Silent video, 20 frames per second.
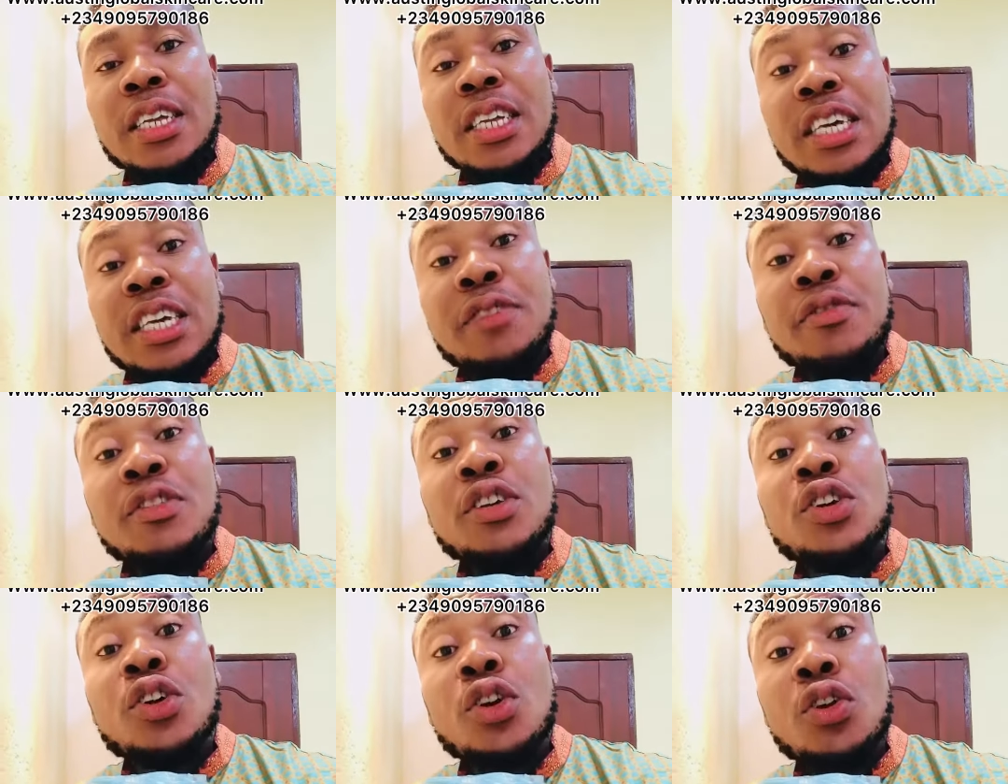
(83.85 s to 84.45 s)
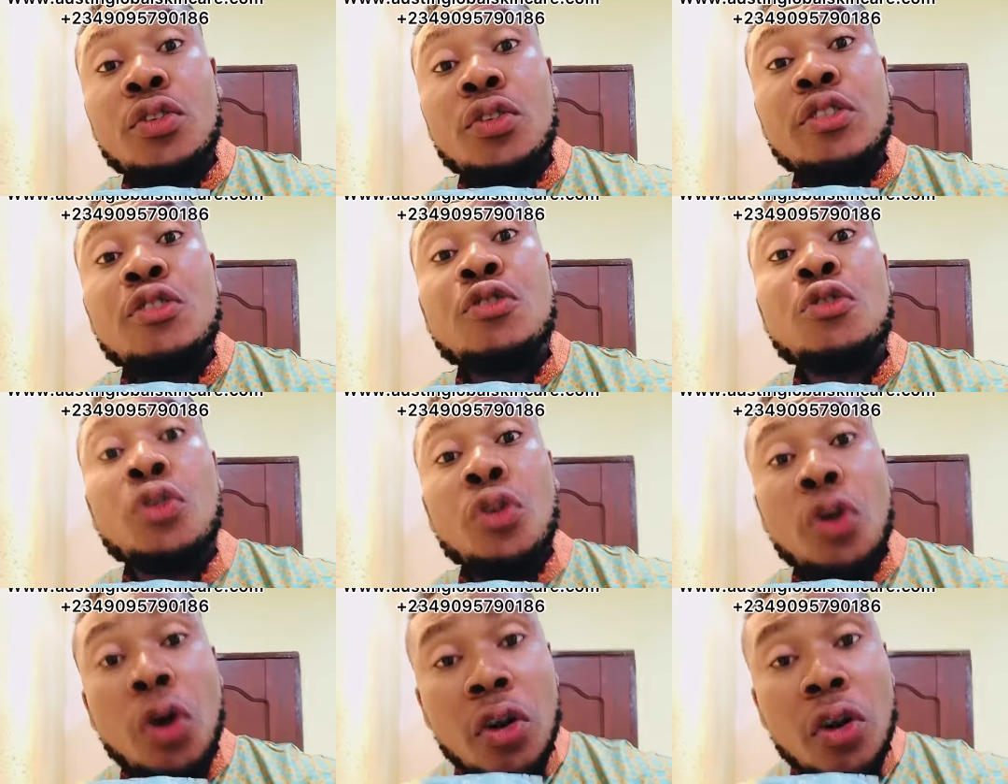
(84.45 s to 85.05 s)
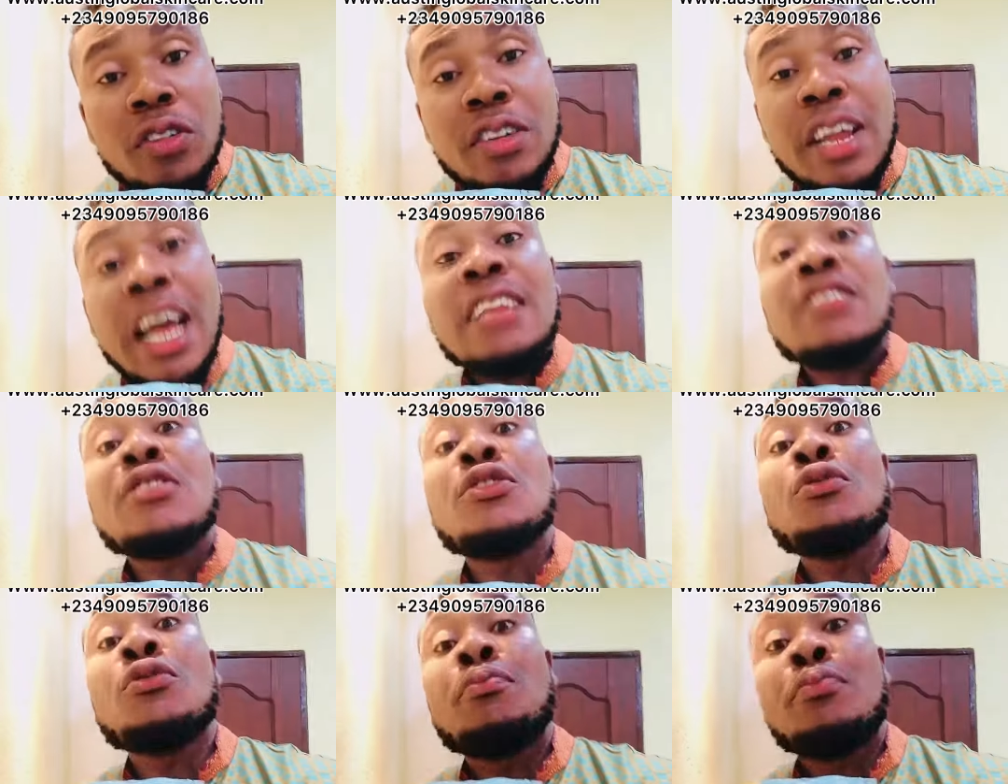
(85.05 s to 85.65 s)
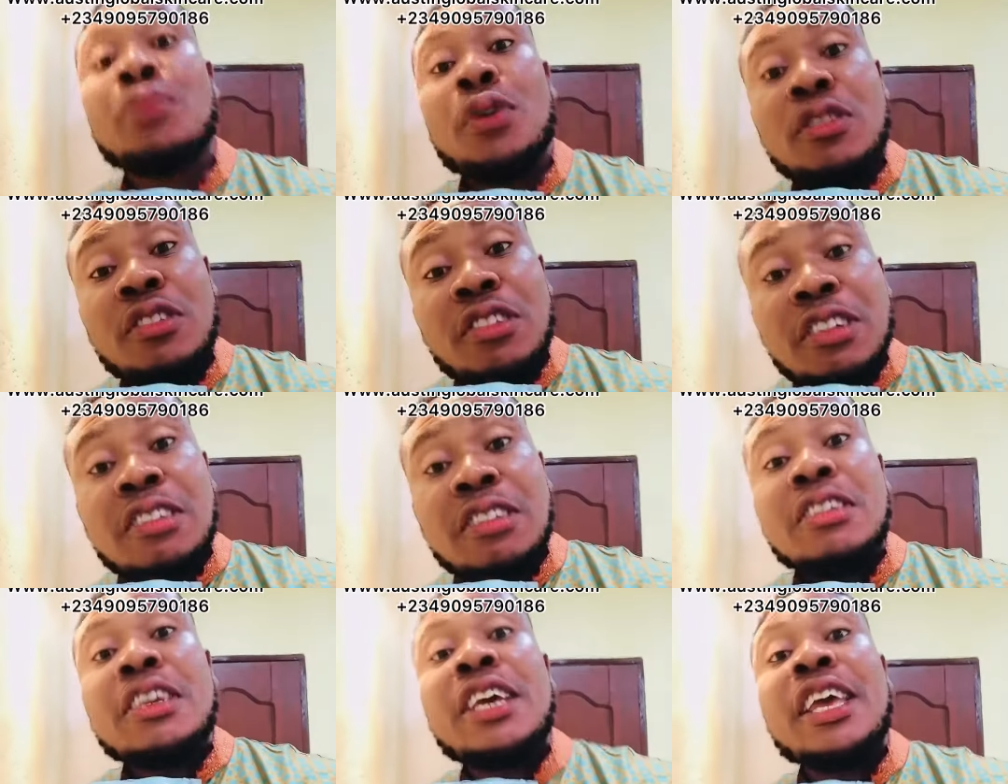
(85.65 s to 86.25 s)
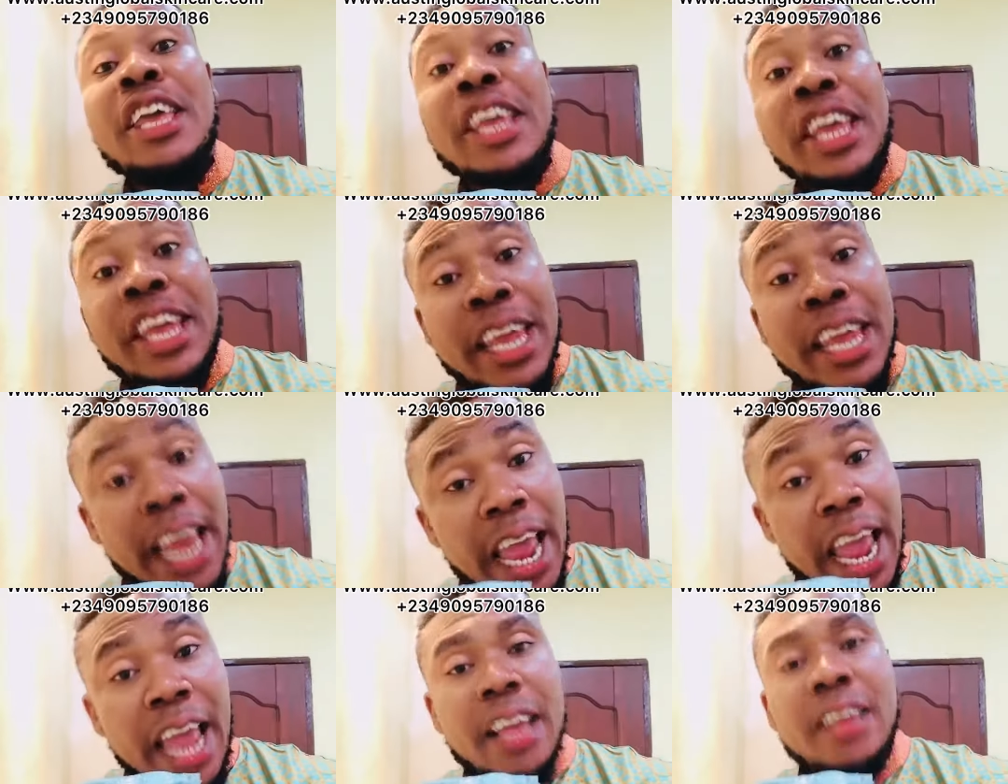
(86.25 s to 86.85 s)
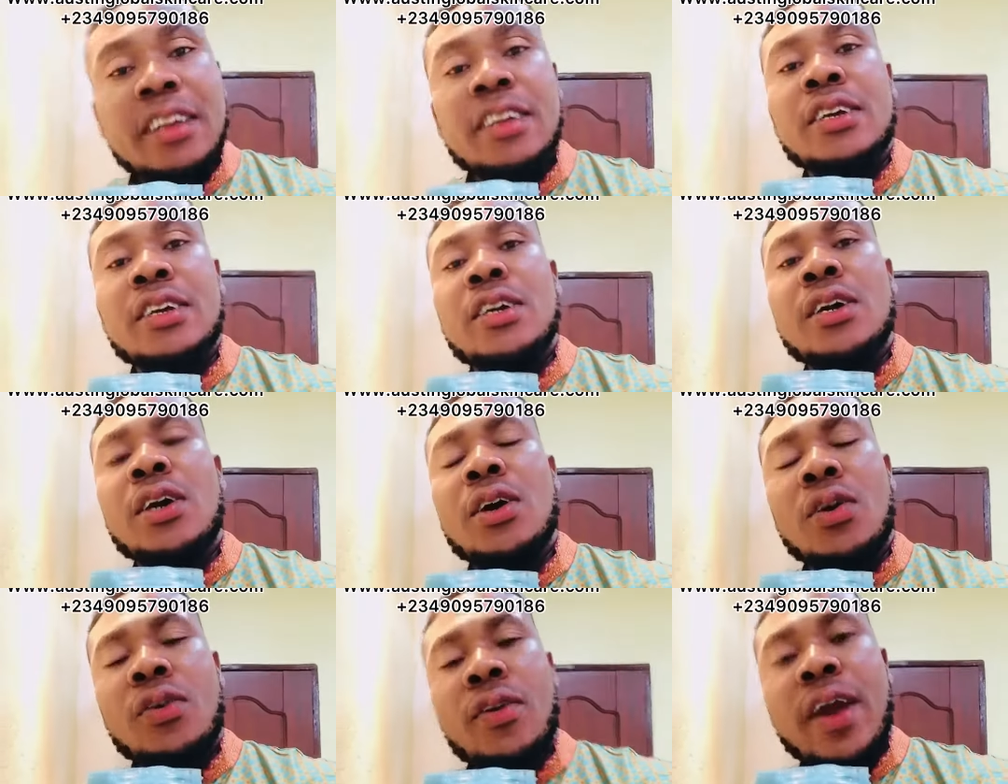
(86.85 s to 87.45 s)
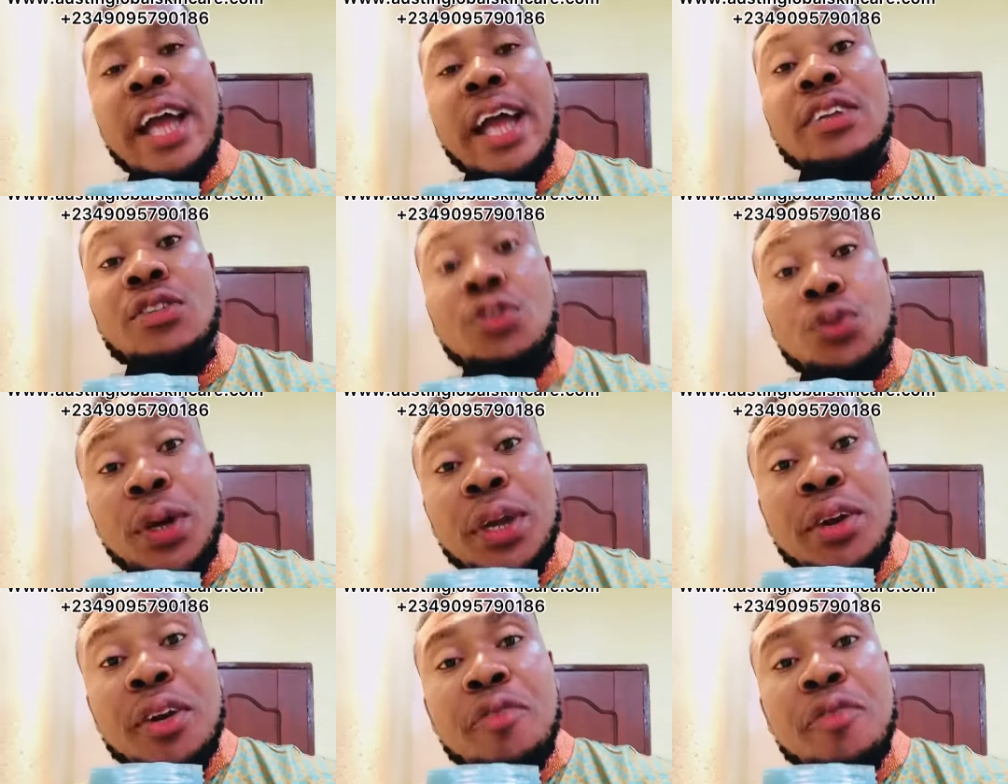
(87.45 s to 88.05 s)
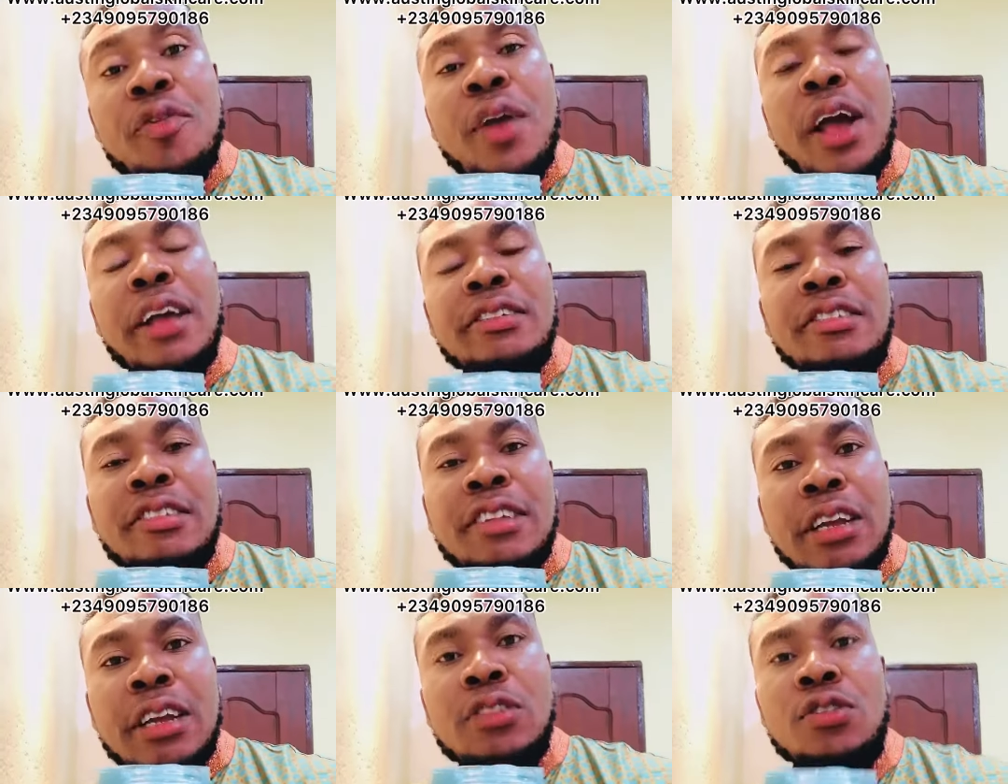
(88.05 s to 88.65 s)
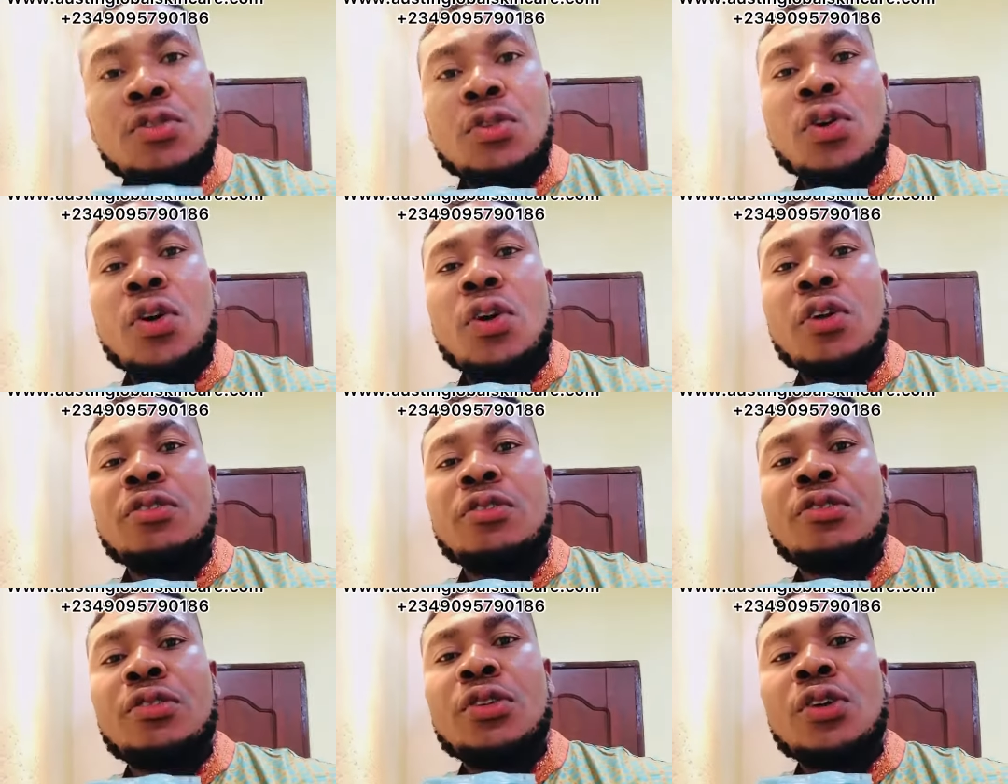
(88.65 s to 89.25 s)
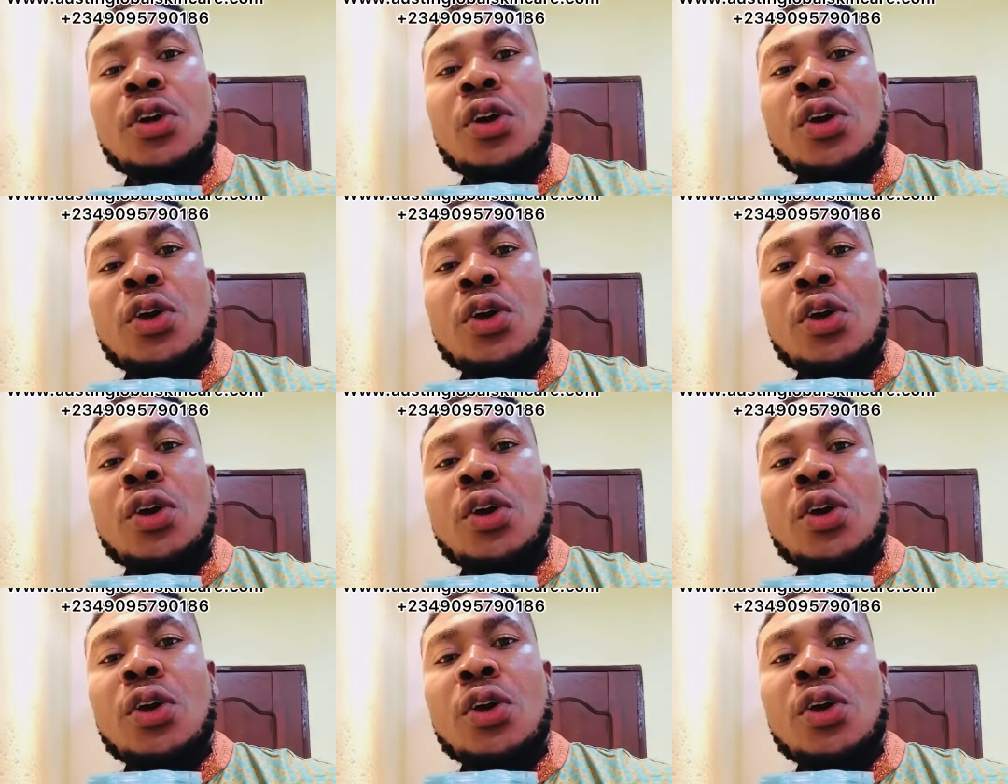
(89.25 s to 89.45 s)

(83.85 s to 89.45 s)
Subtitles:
Give the glory to God that you bought it here. All right? Do a review and send to us.